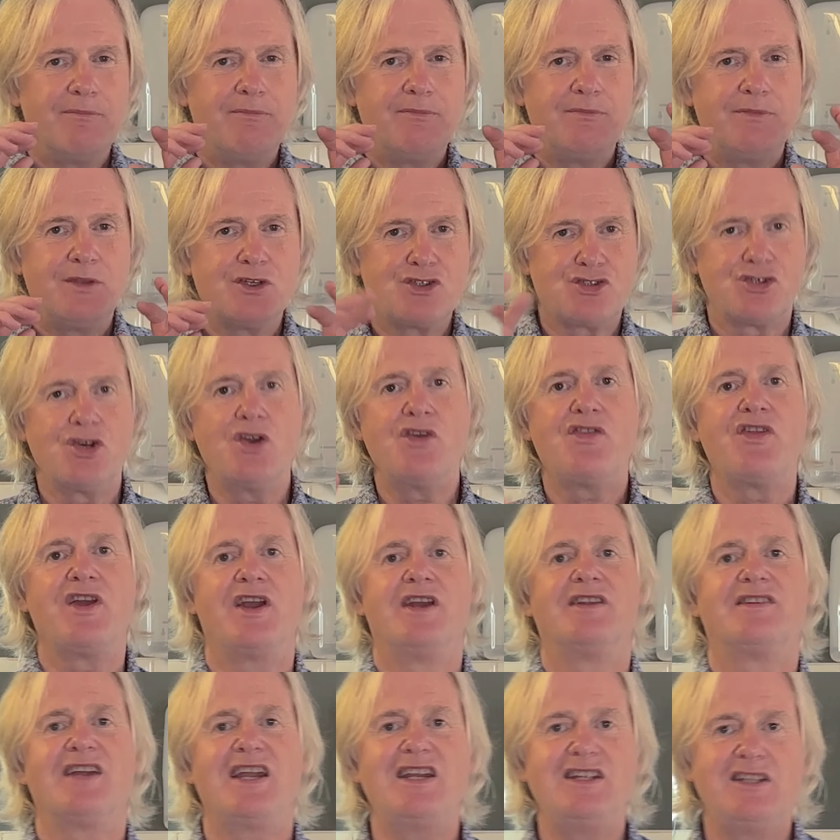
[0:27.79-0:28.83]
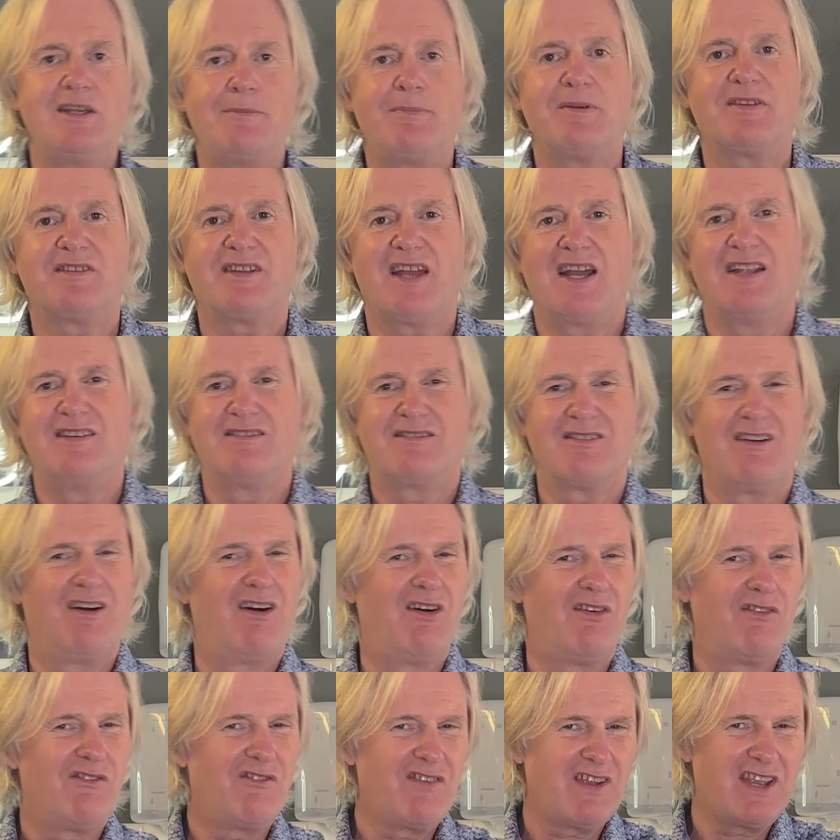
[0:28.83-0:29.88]
The truth is 80%,
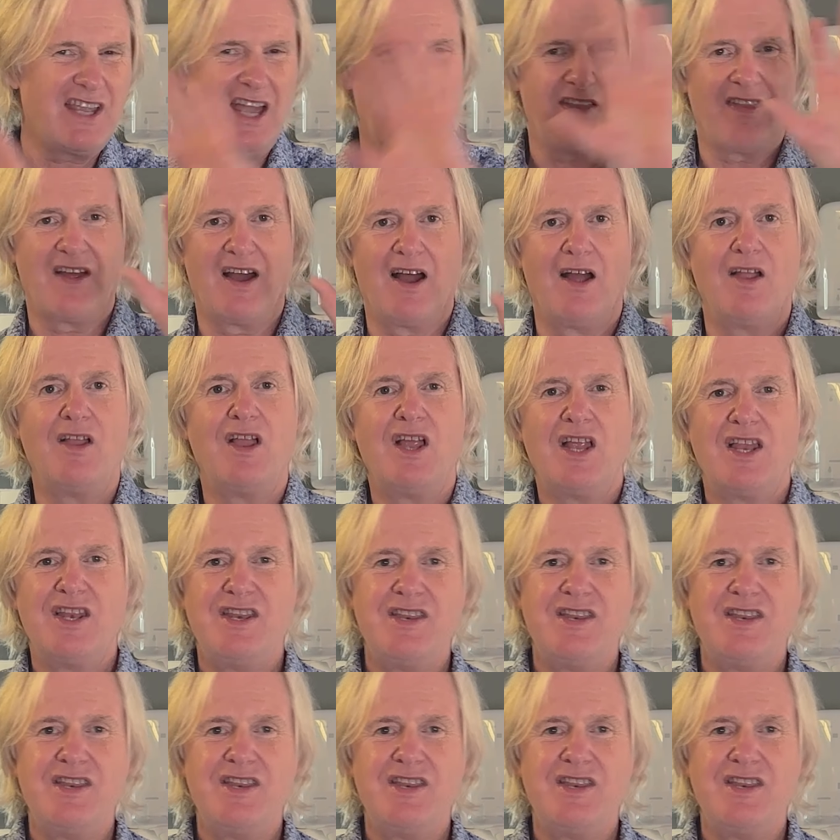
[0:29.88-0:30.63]
forget that,